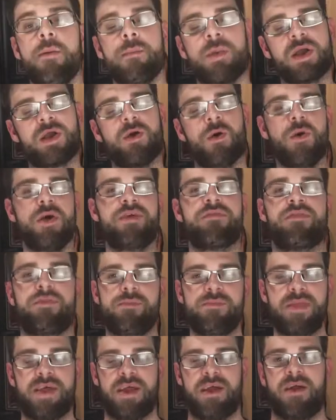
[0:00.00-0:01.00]
But going
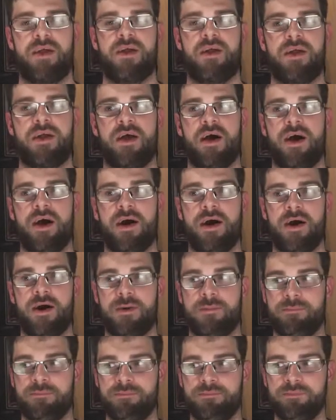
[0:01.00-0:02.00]
from there,
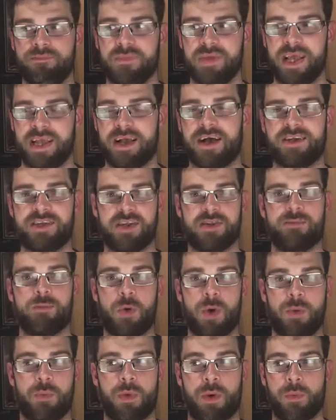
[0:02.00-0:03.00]
it got to the
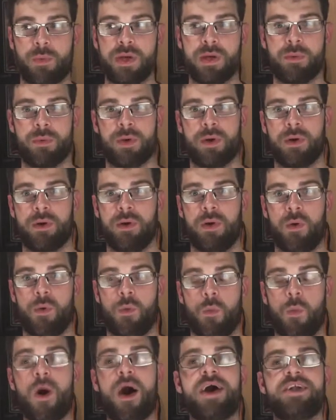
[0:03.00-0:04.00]
point where we were
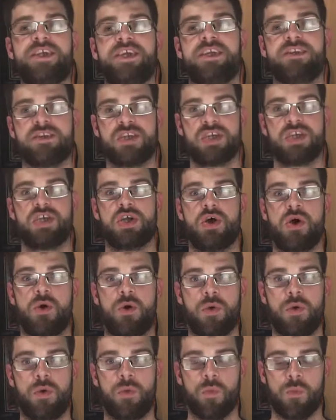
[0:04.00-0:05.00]
watching the
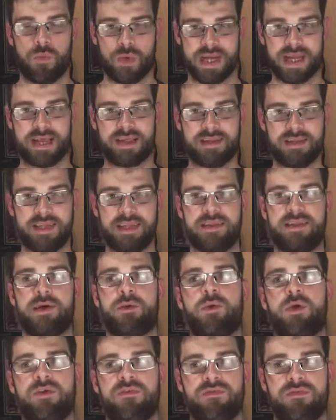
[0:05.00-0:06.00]
show weekly.
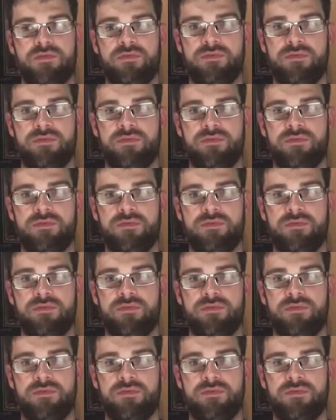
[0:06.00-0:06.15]
There were